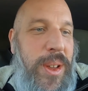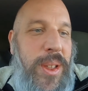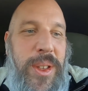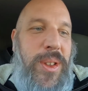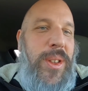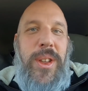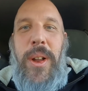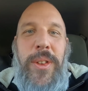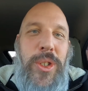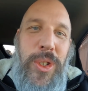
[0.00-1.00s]
And you
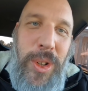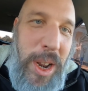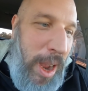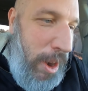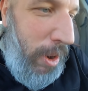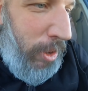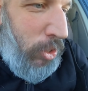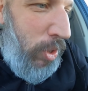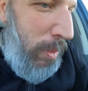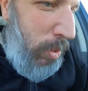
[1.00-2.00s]
know, this is what IRL
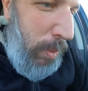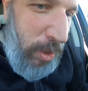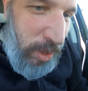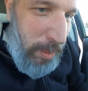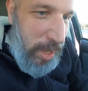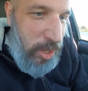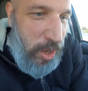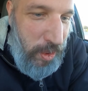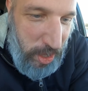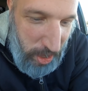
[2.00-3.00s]
stream is supposed to be,
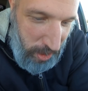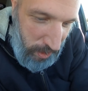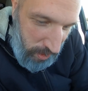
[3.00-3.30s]
showing you